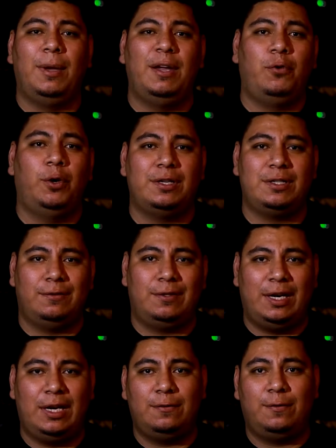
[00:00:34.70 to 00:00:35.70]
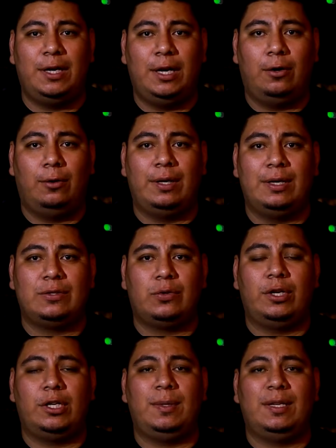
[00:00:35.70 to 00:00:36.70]
the main focus of today's video is
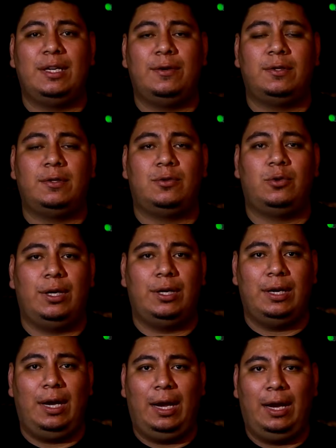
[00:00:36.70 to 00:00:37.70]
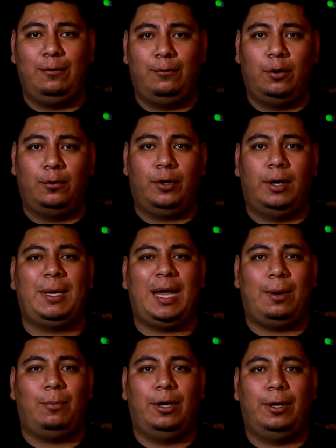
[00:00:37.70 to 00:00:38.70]
going to be the difference between a full frame
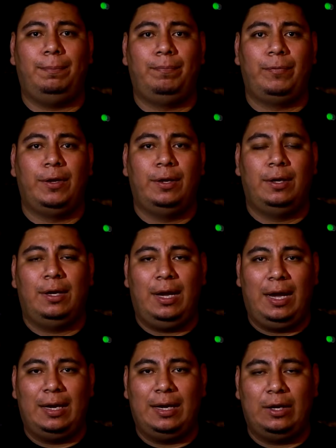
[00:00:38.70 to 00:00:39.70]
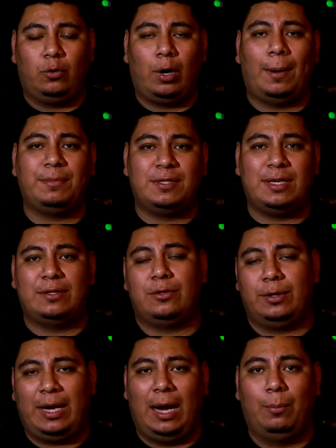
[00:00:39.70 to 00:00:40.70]
camera and a cropped
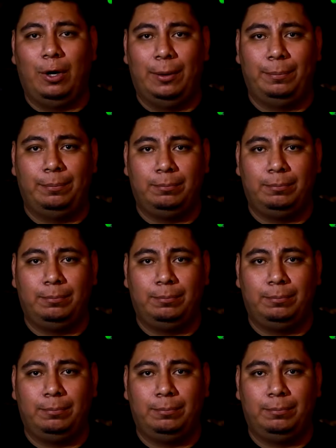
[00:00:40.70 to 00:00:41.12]
sensor camera.